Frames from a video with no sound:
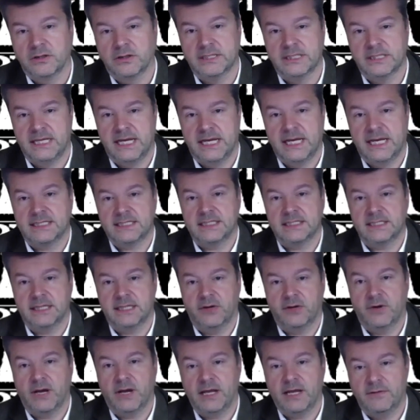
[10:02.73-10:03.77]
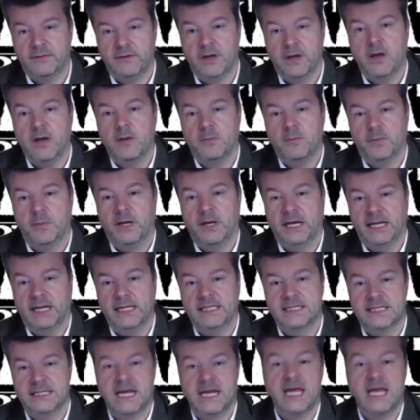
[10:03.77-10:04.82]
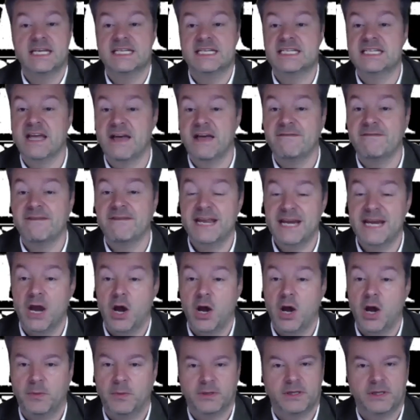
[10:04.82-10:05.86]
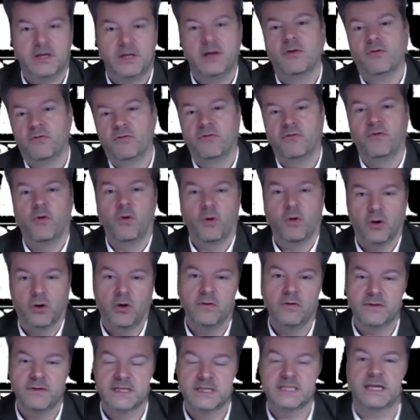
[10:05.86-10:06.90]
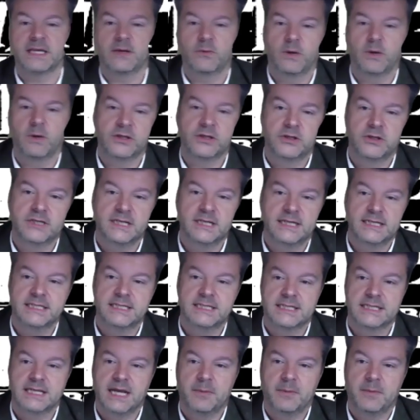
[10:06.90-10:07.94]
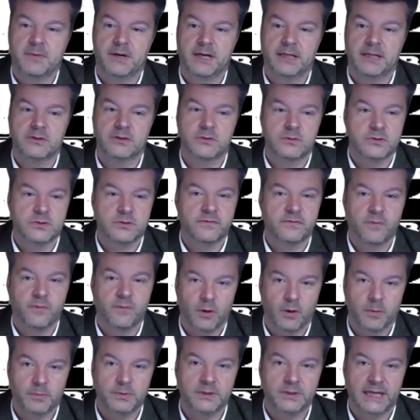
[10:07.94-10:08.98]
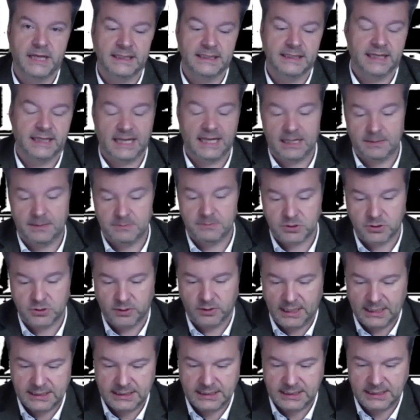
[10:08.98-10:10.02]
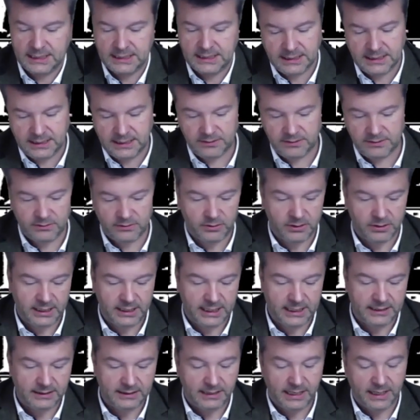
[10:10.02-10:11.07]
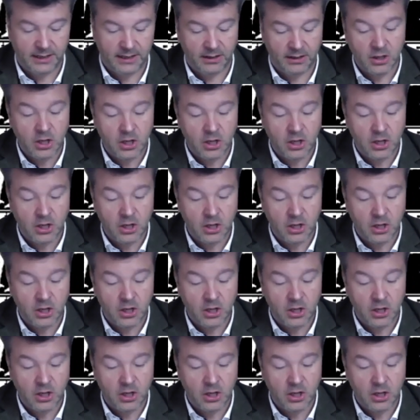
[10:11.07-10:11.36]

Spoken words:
the decks as they arrive, but it's divvied up for obviously when you need to separate those for playing the game. So that's nice that they thought ahead there.